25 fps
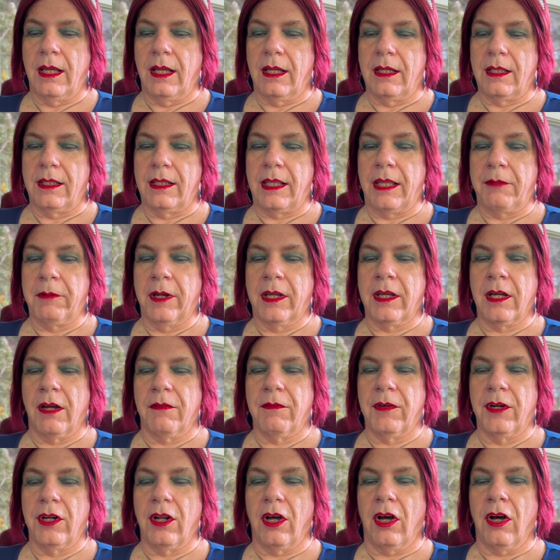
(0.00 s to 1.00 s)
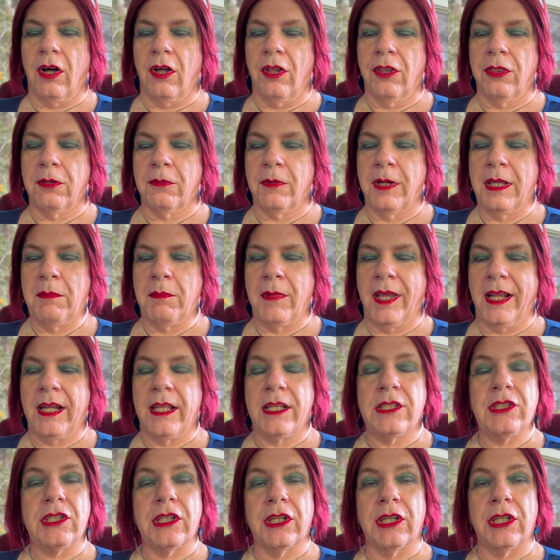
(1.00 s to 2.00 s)
They recovered all 3 main
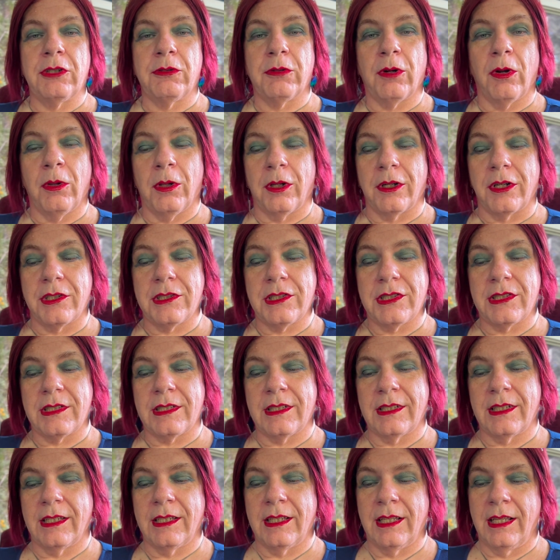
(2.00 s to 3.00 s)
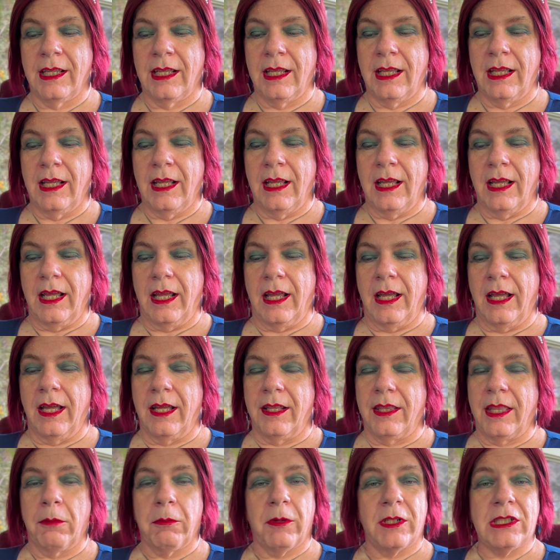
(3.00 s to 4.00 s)
engine controllers.
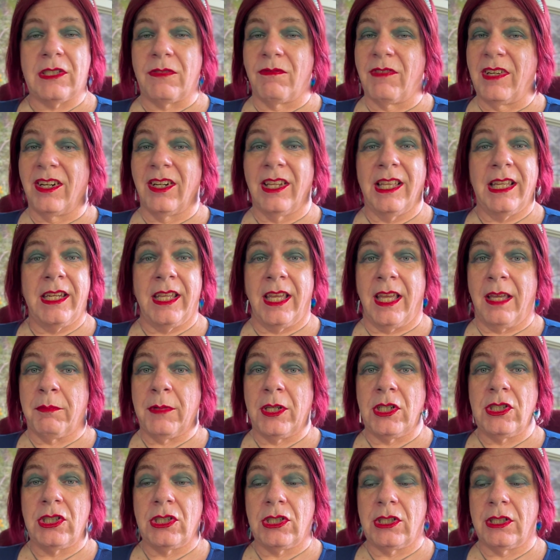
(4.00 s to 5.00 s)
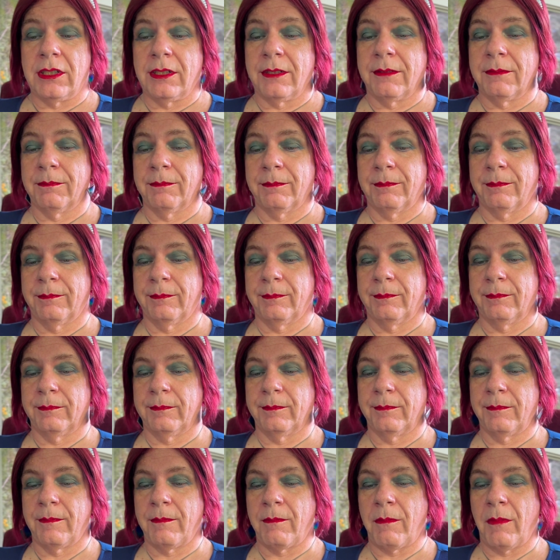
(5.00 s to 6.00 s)
They were severely damaged.
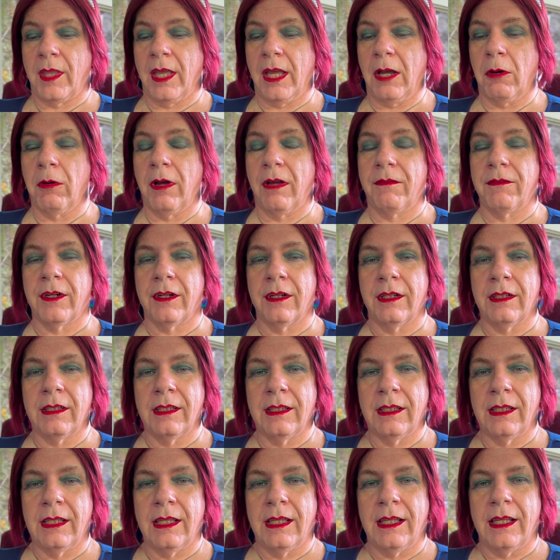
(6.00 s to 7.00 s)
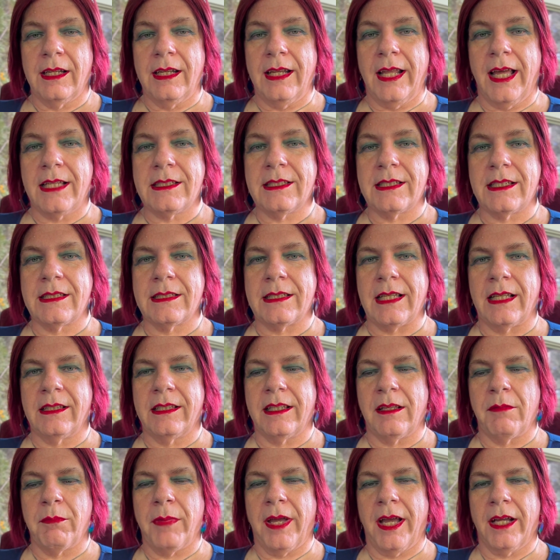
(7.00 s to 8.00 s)
However, NASA sent
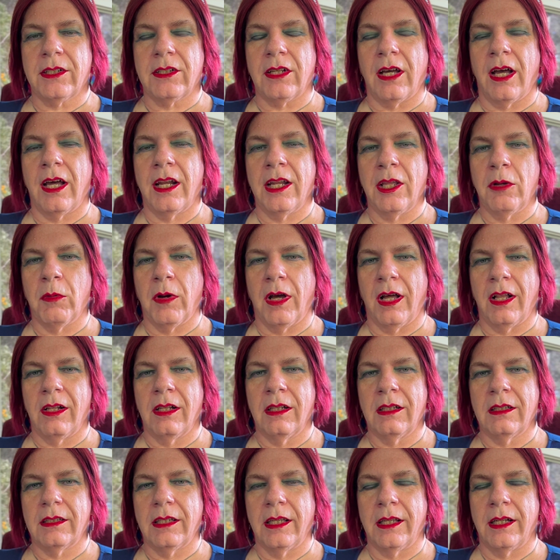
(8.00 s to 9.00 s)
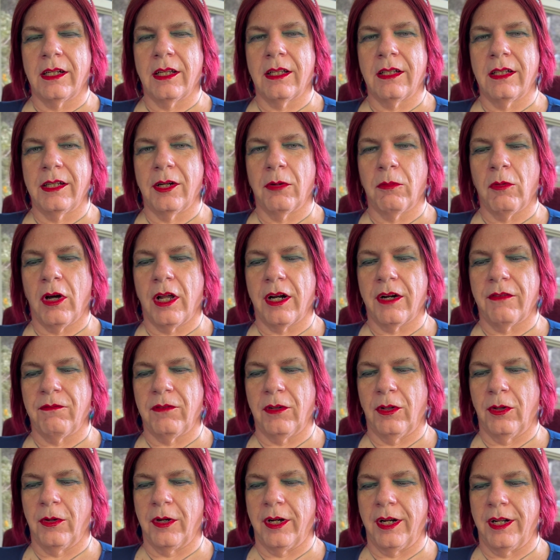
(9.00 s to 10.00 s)
them back to Honeywell in Clearwater,
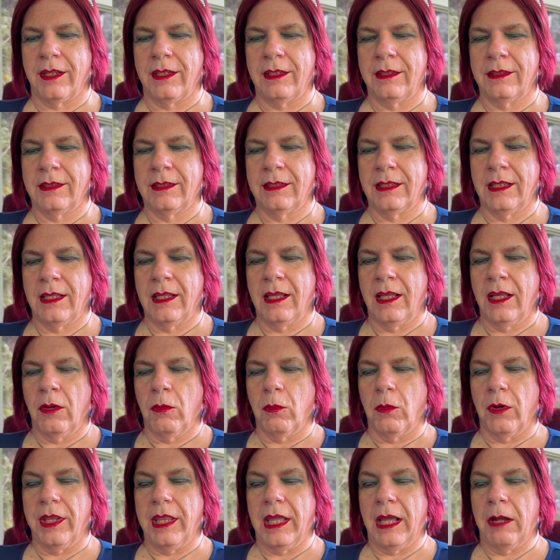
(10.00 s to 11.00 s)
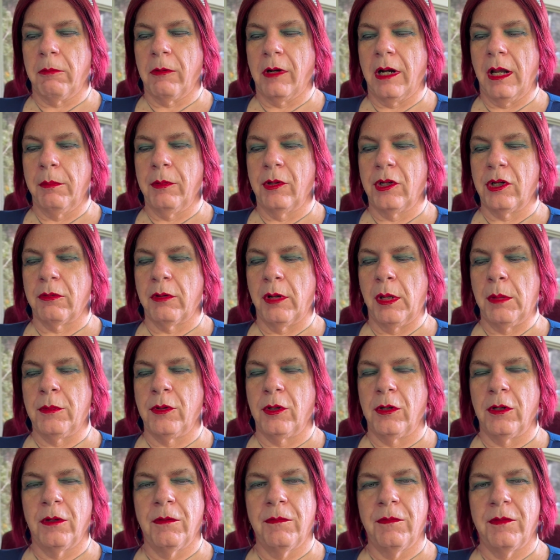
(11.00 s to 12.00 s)
Florida, where they were able to
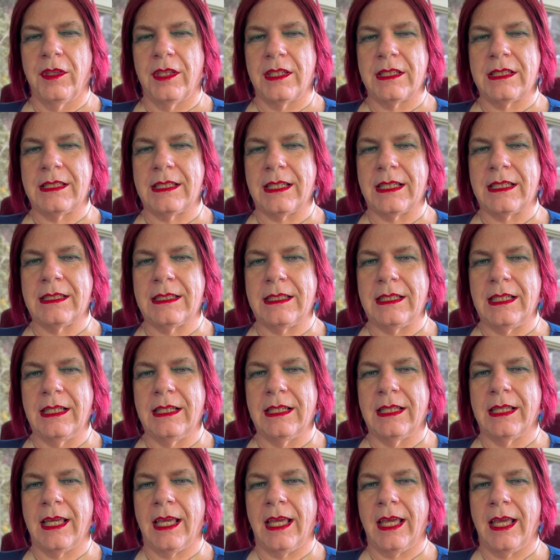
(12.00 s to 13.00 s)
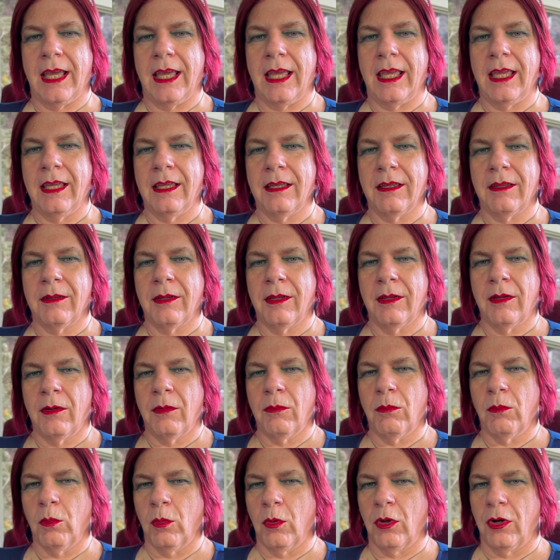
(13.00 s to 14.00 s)
remove the 16K
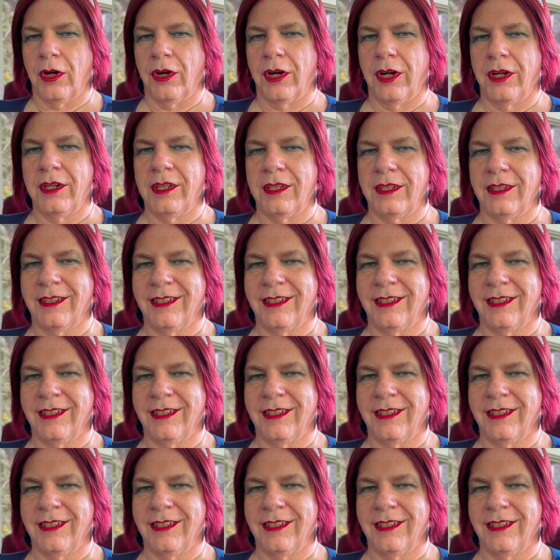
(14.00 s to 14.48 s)
word